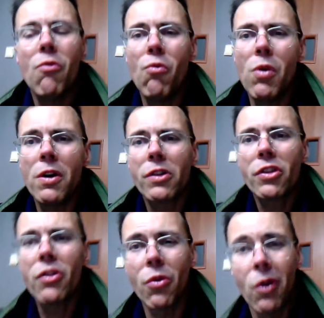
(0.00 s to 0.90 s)

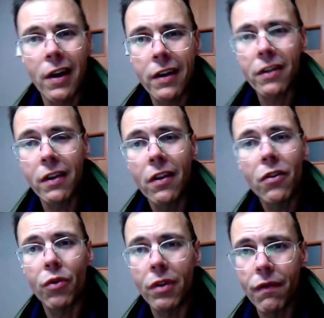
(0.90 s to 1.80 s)
was to collect
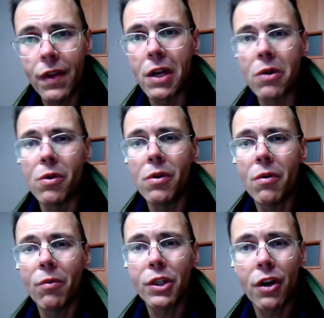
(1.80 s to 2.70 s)
through the vehicle
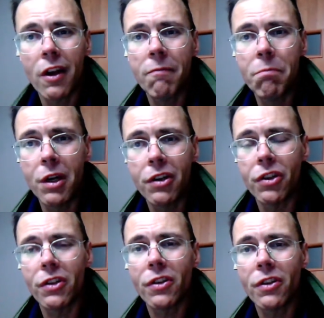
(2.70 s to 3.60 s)
which I have
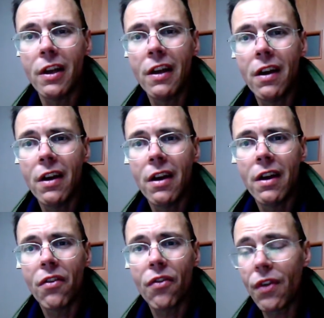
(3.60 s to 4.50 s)
purchased
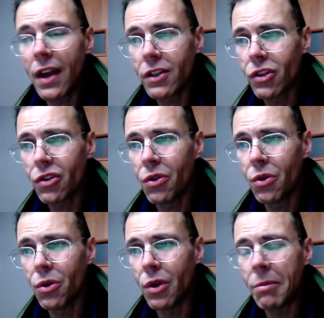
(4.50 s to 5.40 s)
thanks
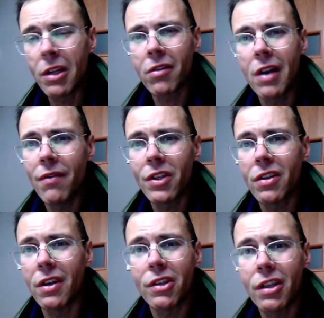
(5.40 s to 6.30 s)
to I'm not going to even
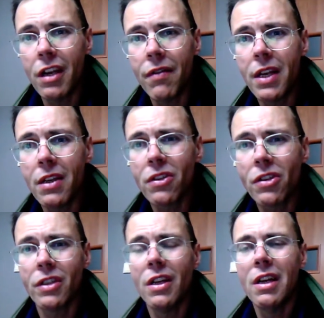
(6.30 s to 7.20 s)
say
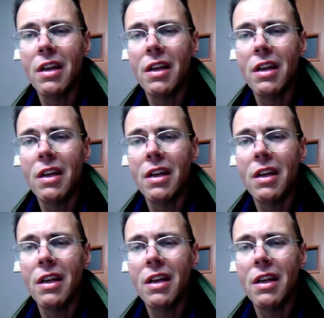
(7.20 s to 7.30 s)
savings